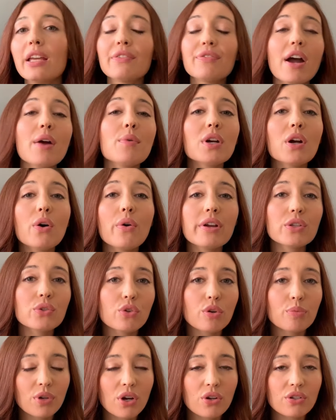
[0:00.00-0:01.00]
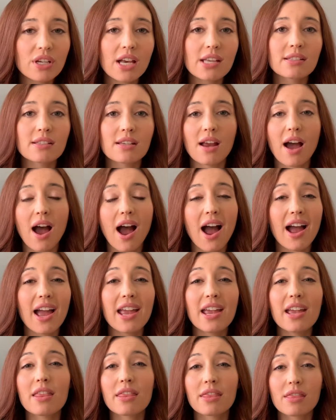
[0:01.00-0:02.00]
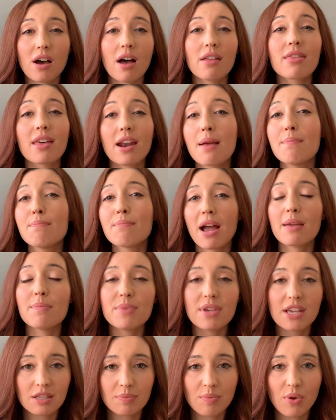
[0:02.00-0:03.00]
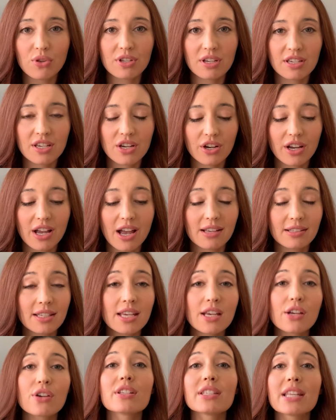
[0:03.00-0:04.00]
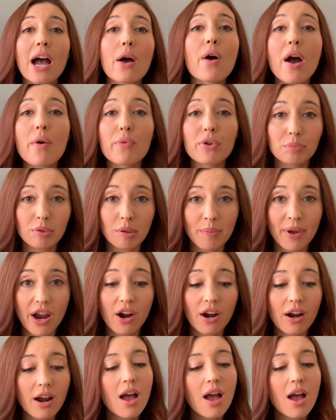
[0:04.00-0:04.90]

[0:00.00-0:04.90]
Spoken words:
If I were going to a protest and I thought that I might be exposed to tear gas, here is how I would prepare.